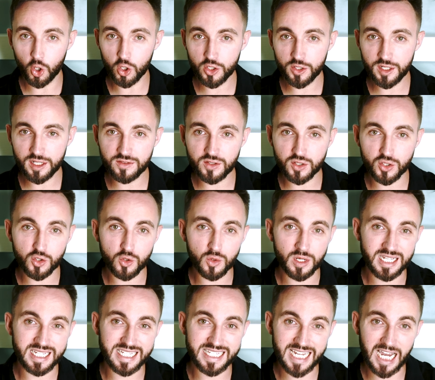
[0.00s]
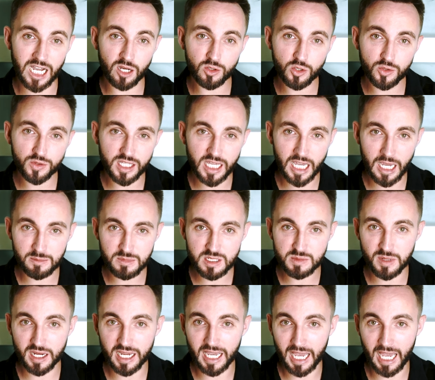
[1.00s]
All you need to do is download the
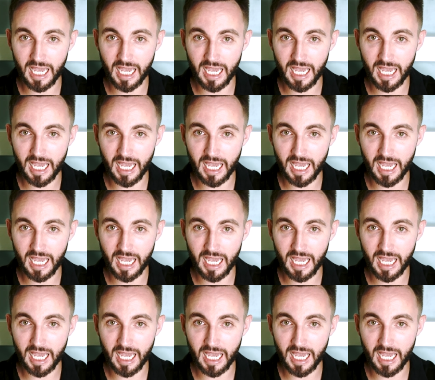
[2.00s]
mSpy